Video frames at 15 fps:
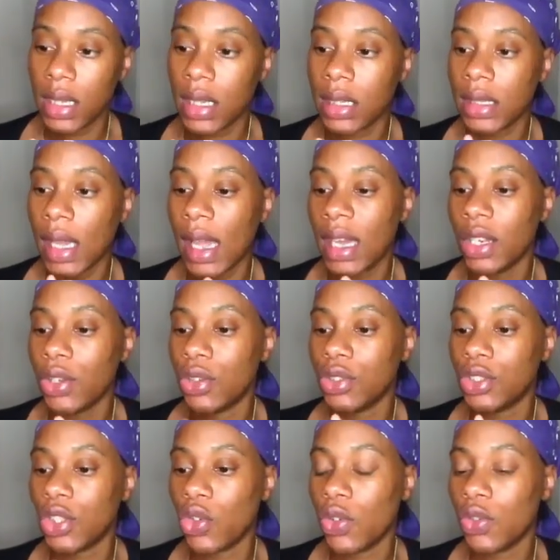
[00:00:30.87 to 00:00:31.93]
is the Idaho
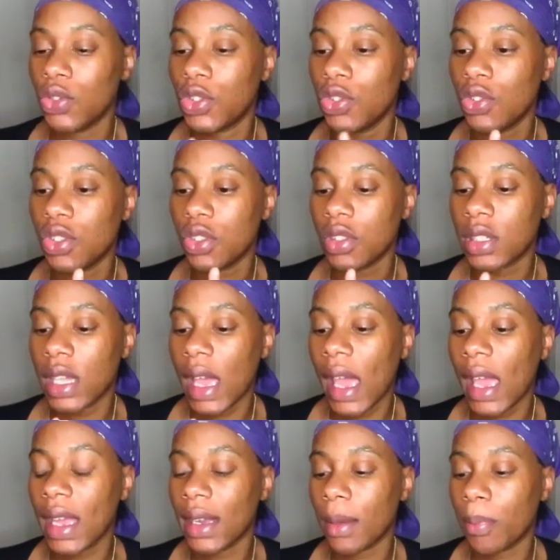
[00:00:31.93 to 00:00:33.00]
Jones user's
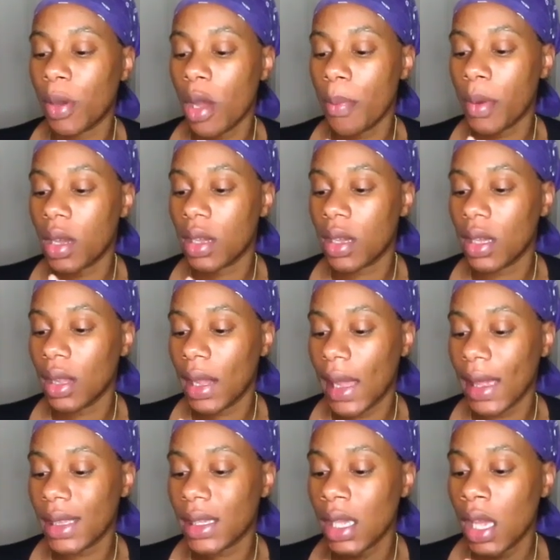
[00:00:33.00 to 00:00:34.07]
guide, pump or
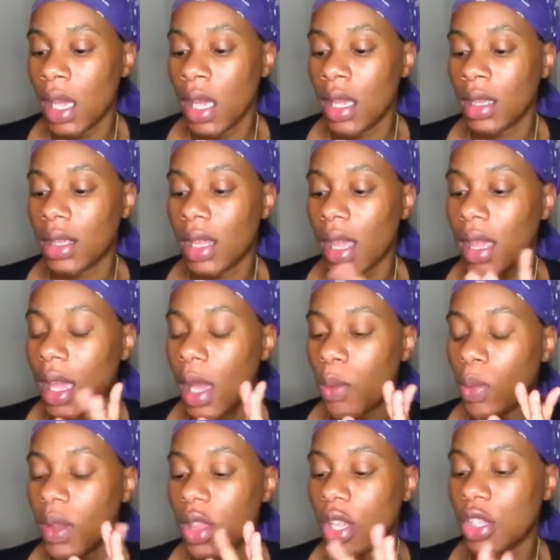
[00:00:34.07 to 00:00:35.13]
collect. They
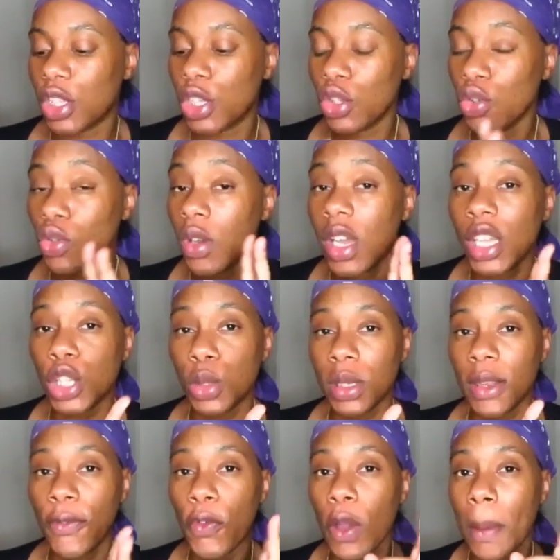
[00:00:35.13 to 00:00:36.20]
come with two
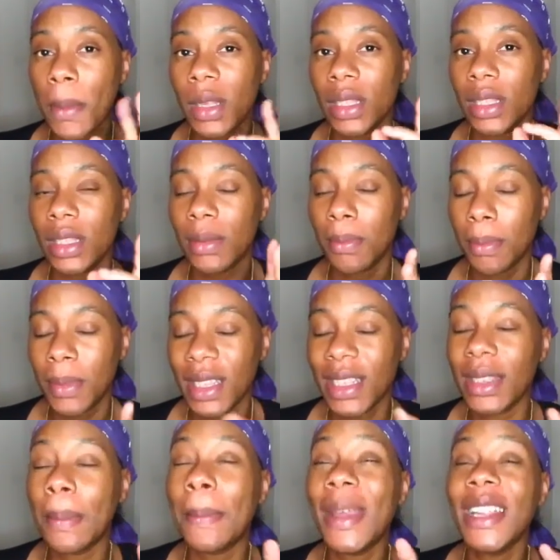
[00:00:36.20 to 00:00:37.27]
24
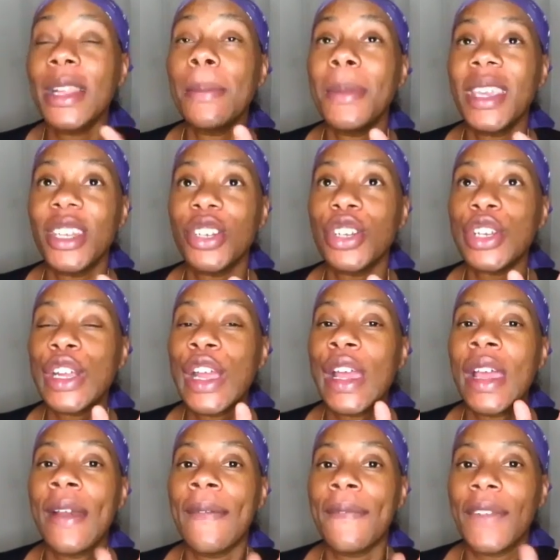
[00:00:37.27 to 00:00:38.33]
millimeter
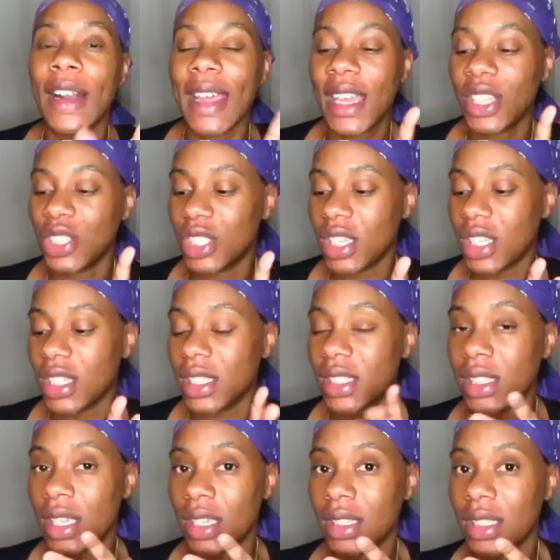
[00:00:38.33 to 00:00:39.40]

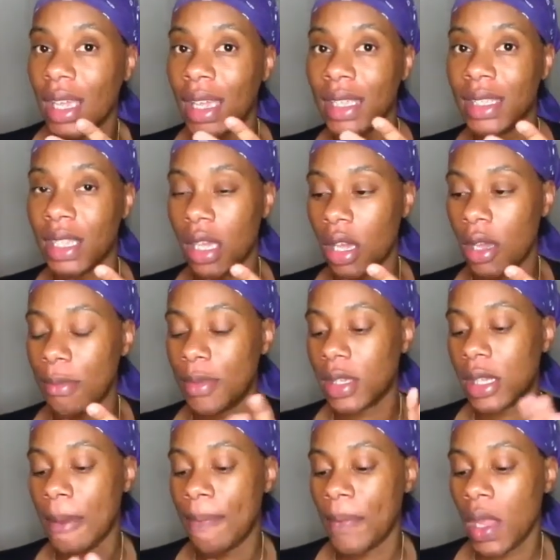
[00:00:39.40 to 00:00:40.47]
flanges size
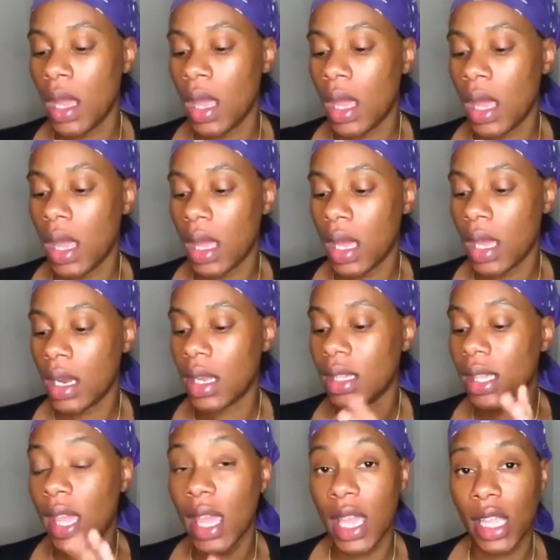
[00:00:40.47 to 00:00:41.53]
cups, and
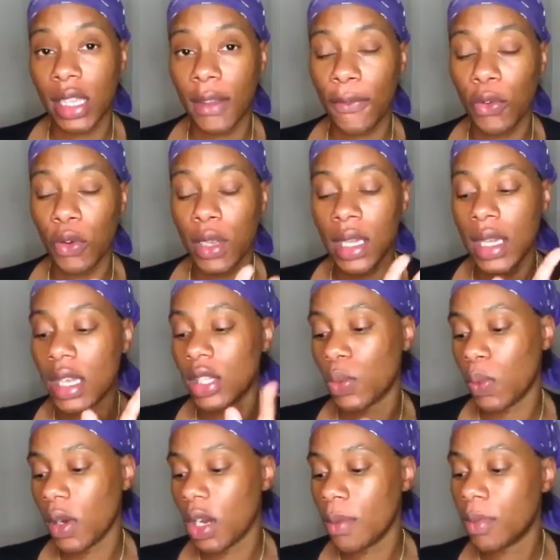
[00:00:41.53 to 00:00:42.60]
it's hands-free, it's
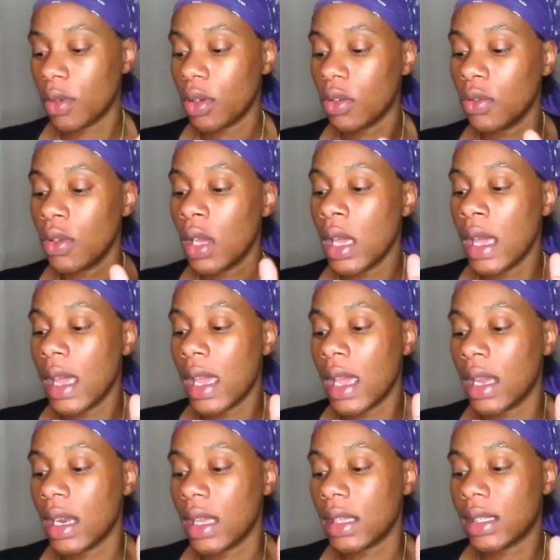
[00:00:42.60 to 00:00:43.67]
wearable,
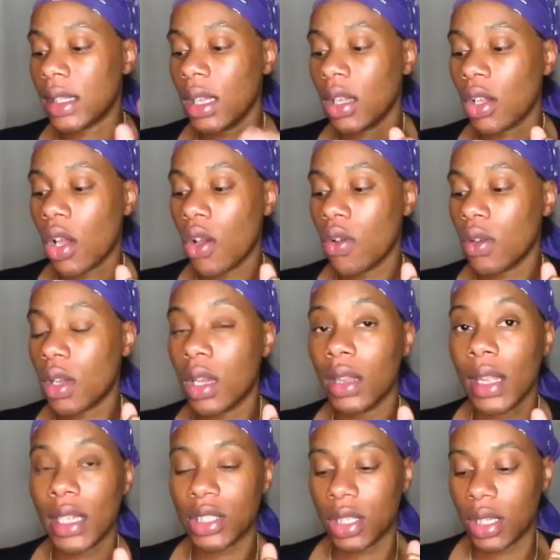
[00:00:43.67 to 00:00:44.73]
and it's silicone
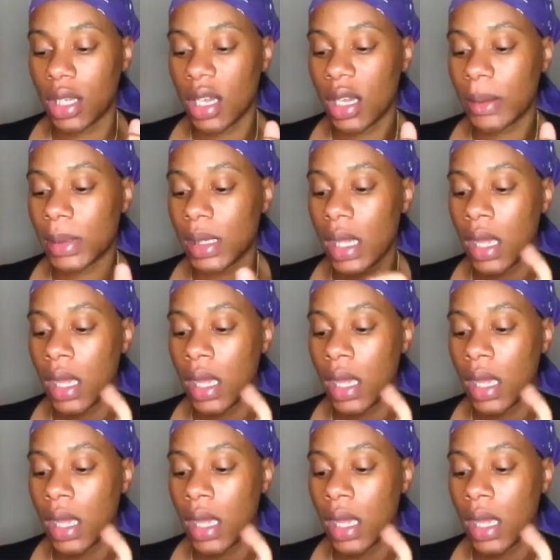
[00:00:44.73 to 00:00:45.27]
collection cups.